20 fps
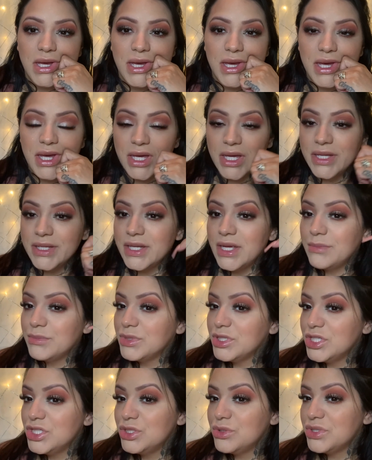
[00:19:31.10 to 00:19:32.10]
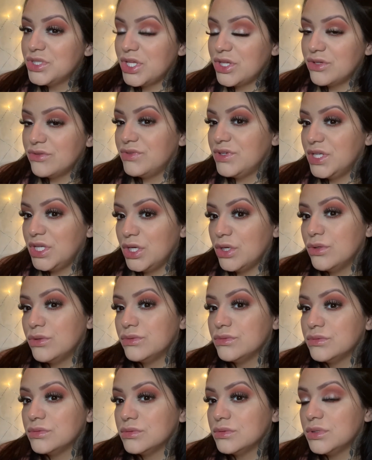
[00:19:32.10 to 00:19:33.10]
I'm gonna do another video
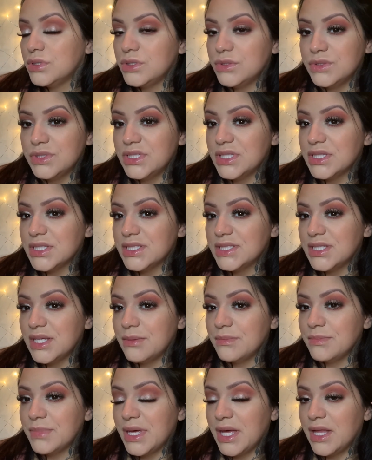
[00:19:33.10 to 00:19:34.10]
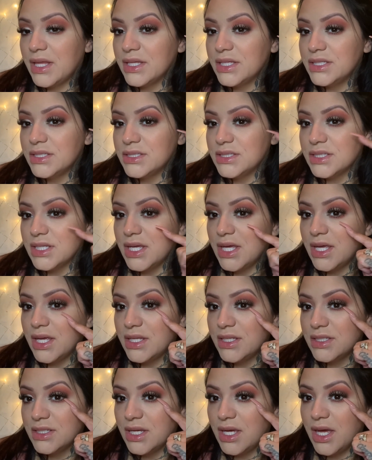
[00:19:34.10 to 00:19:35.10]
using the same palette,
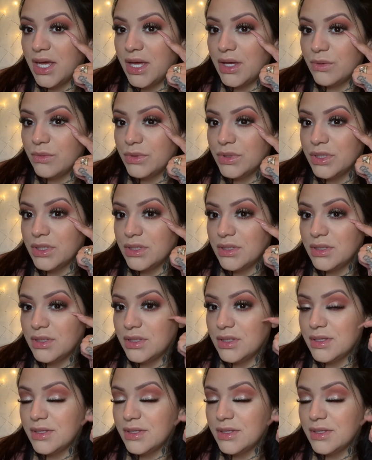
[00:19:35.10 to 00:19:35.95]
and I will